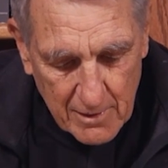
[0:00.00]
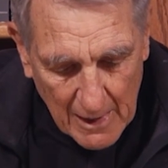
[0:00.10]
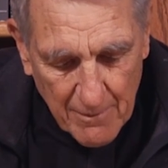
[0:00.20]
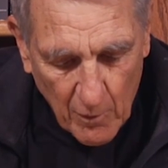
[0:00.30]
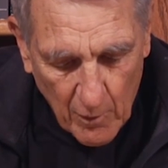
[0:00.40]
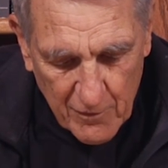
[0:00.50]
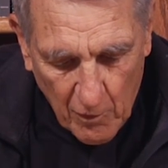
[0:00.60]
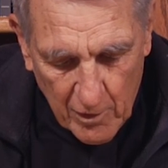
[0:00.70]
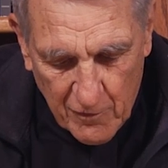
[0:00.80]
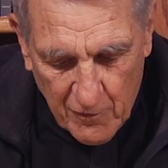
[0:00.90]
top of
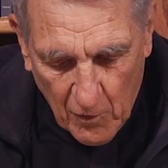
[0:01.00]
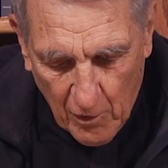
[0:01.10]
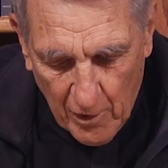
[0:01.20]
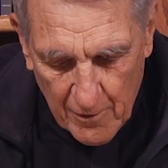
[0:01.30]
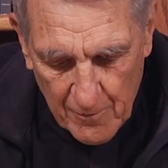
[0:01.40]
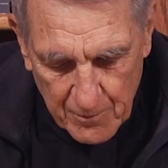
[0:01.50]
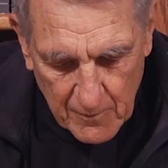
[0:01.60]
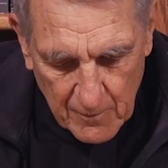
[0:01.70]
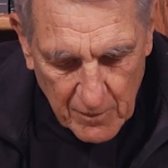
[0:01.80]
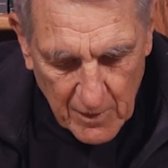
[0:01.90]
144,
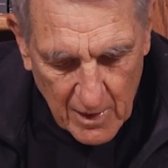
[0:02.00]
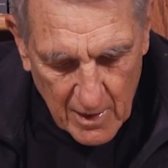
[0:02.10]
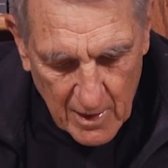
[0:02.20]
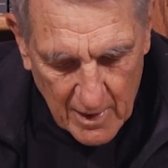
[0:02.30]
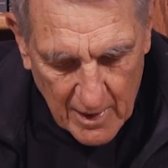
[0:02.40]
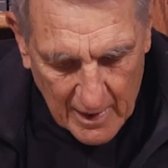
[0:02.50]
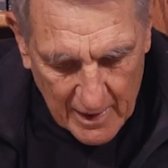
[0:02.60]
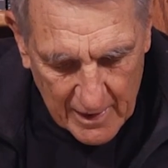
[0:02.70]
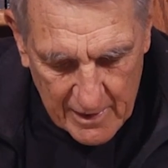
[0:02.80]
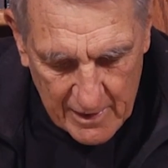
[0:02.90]

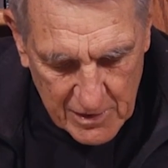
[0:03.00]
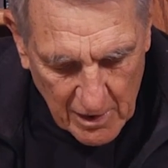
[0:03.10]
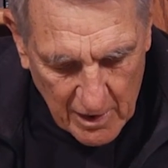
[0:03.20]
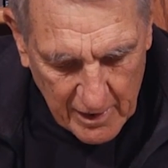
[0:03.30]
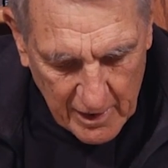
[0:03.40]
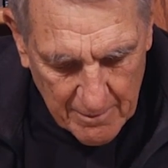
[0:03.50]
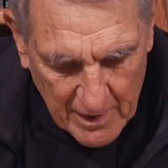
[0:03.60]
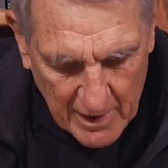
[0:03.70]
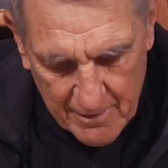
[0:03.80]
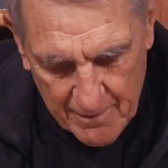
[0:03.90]
he's talking
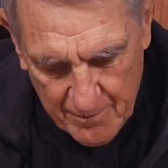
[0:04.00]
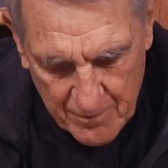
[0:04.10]
about